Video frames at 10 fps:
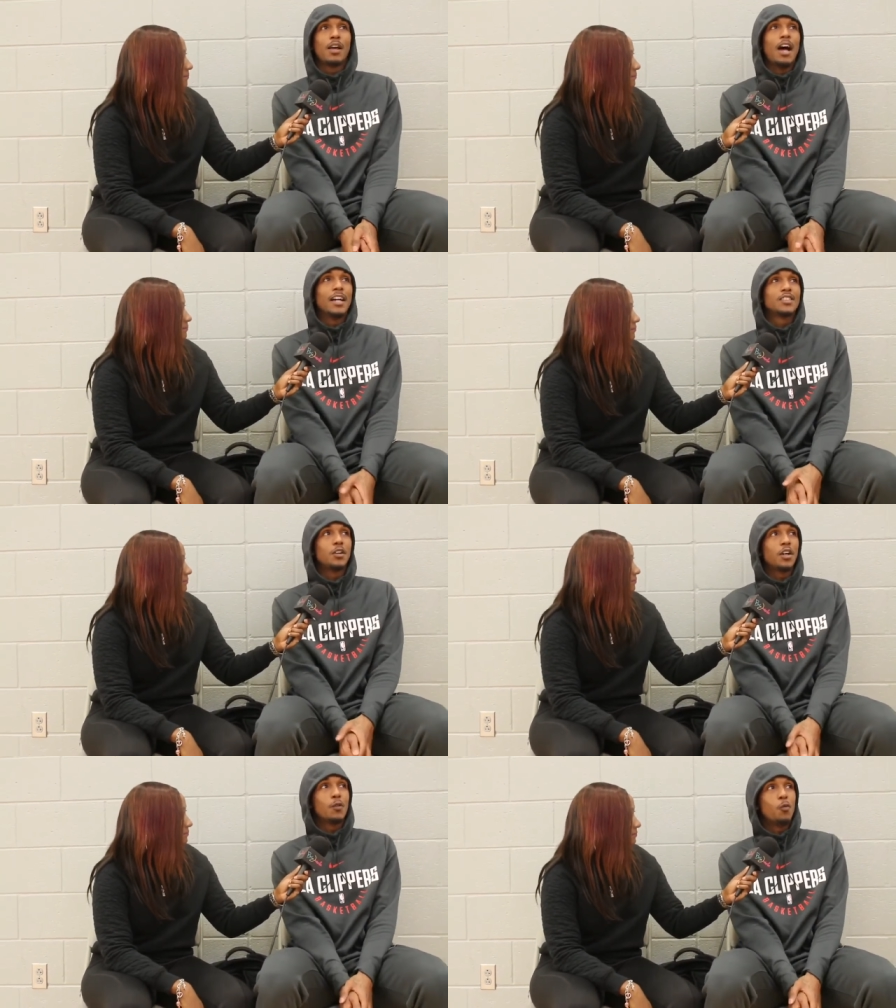I
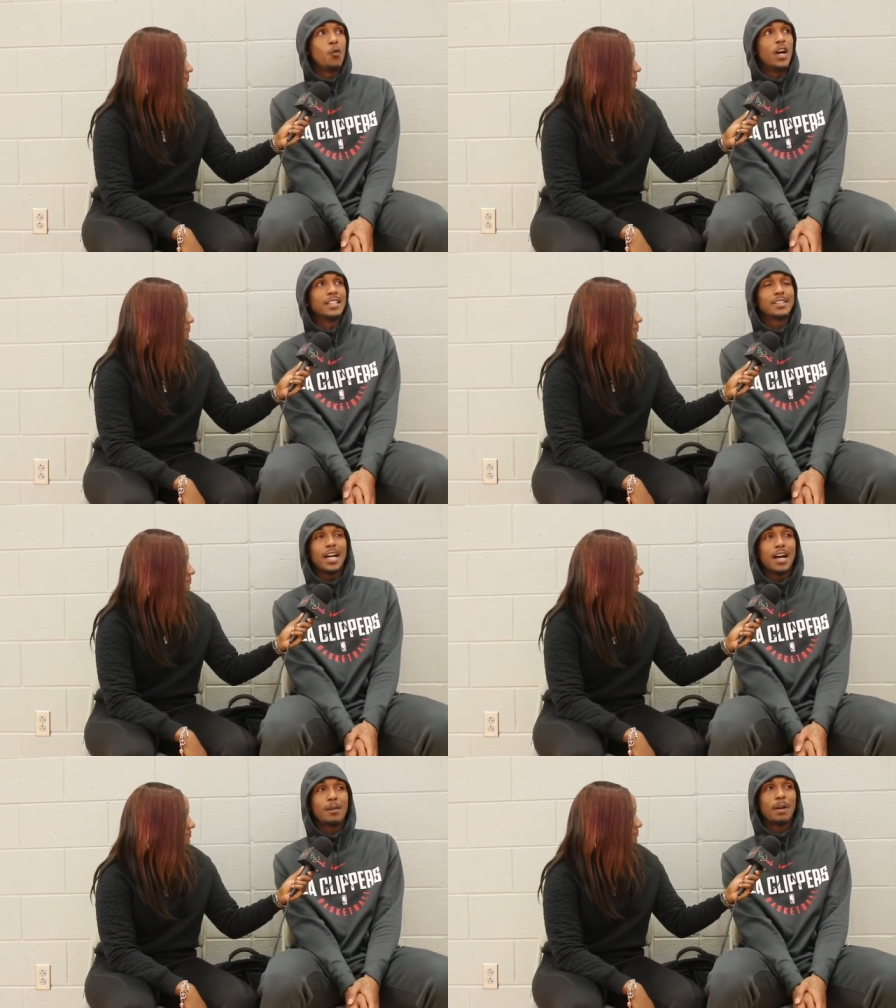told her one
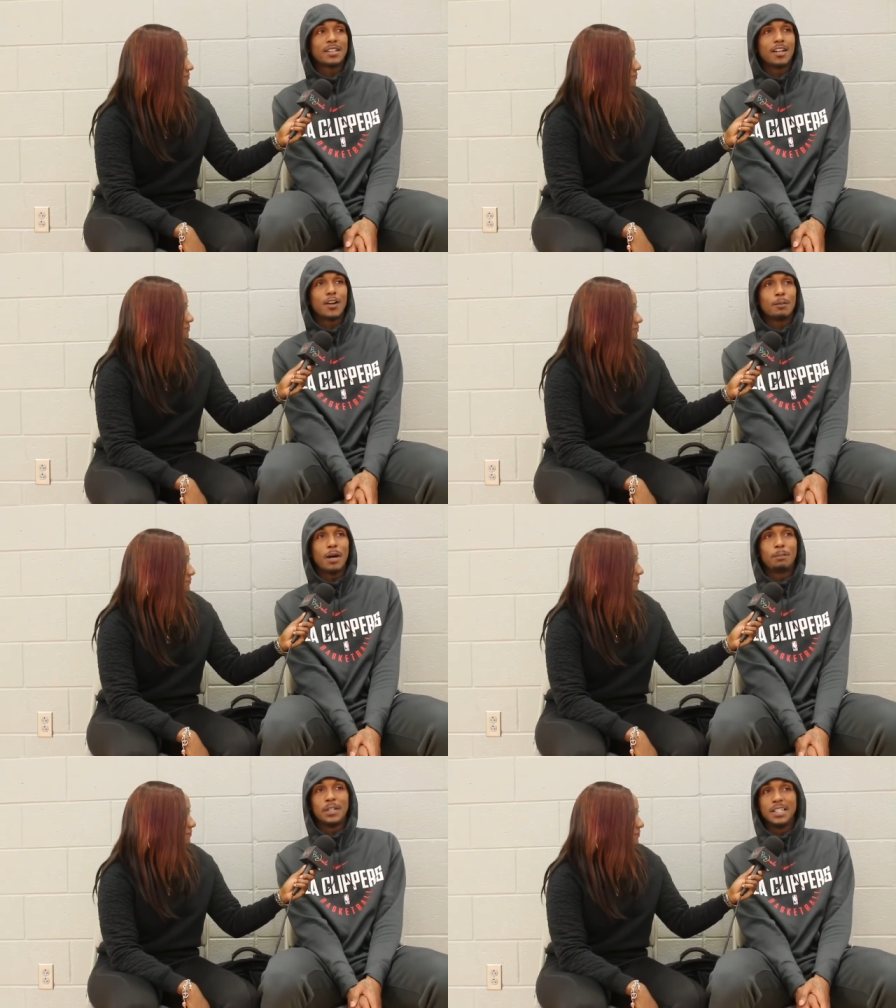time I thought
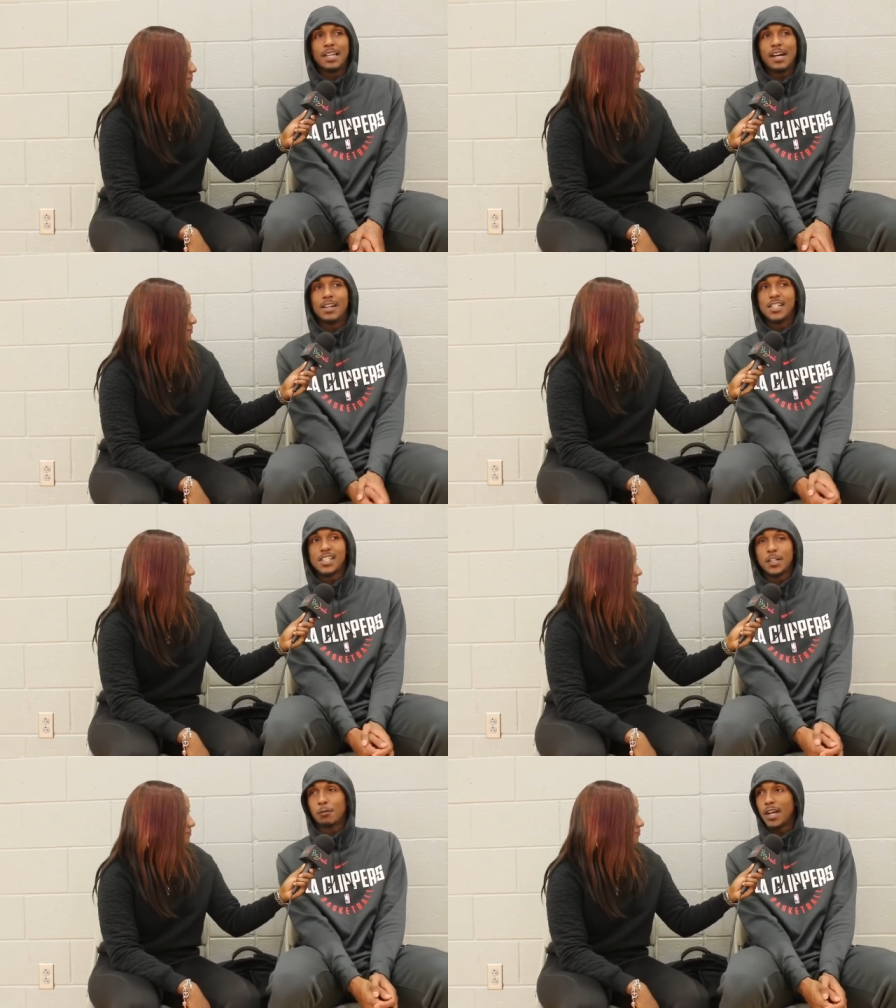about putting it out, and
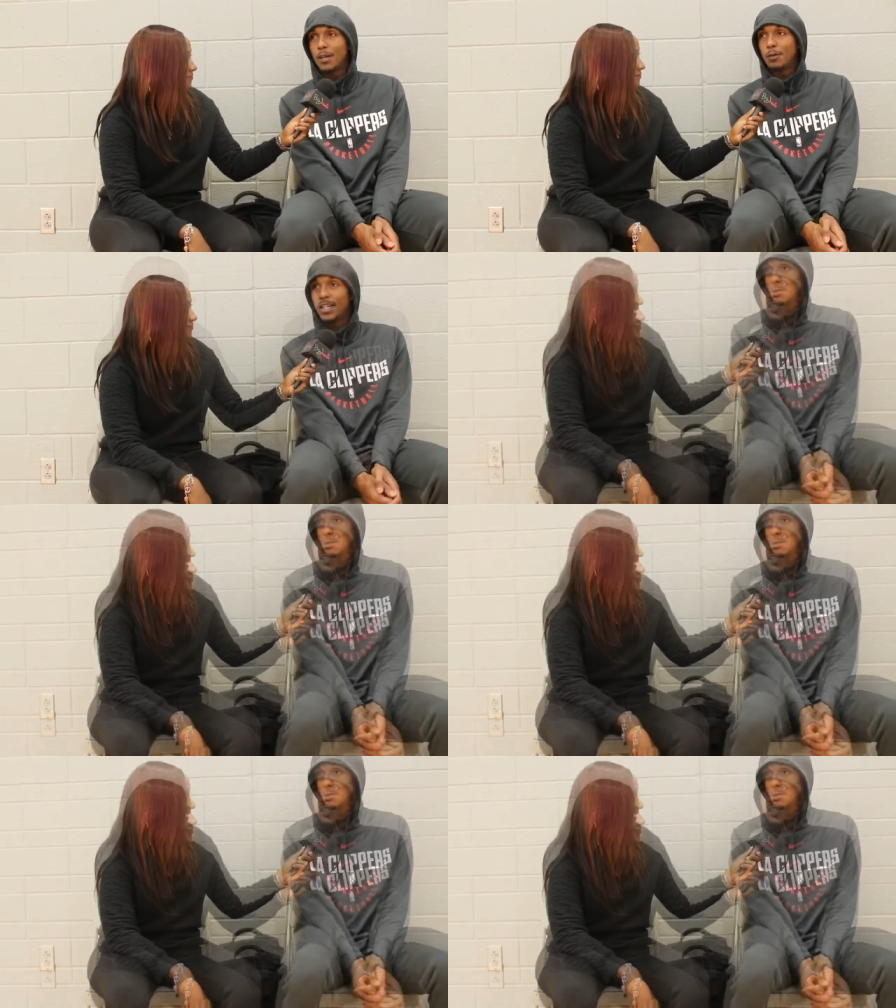she ran with